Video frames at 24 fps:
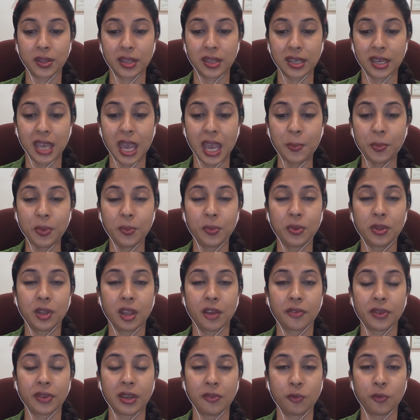are they capable
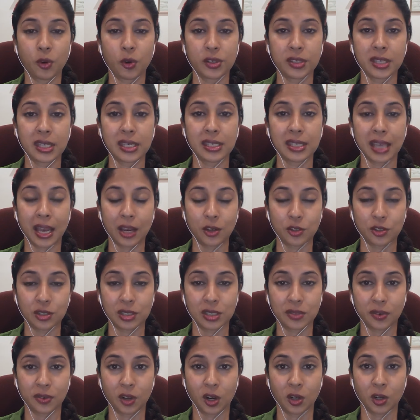of enforcing
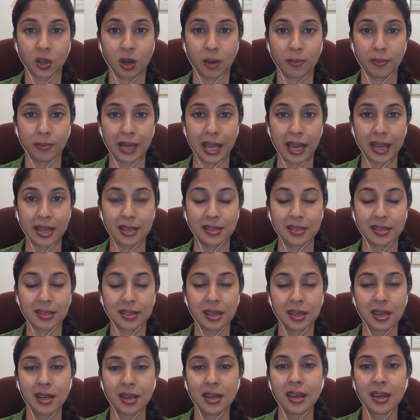sanctions for non-compliance?